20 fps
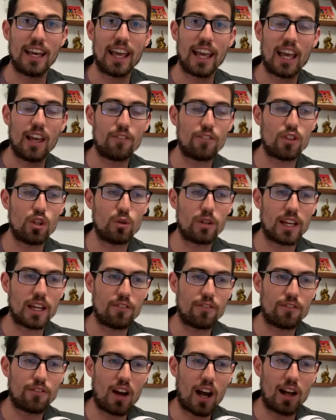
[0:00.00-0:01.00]
If you can
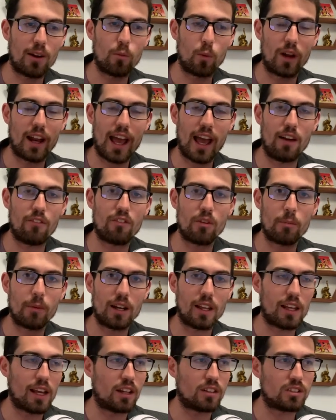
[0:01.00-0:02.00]
find what
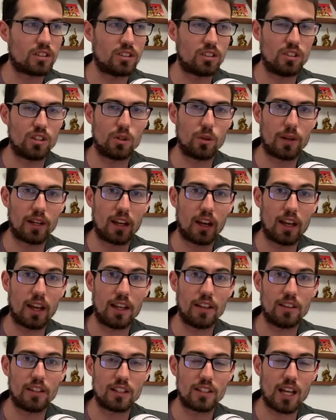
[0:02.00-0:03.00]
everybody else is doing
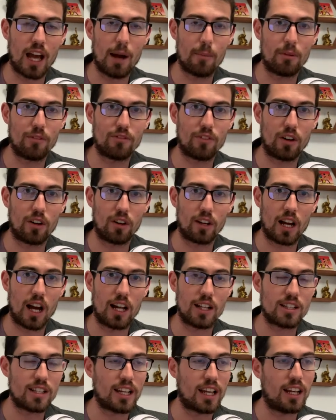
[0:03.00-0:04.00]
in the top of funnel
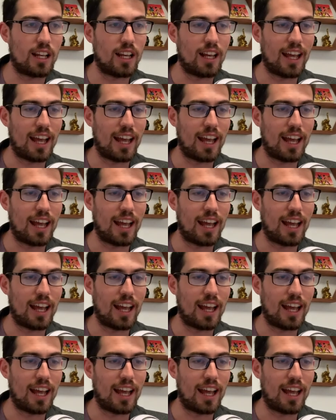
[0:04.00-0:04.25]
content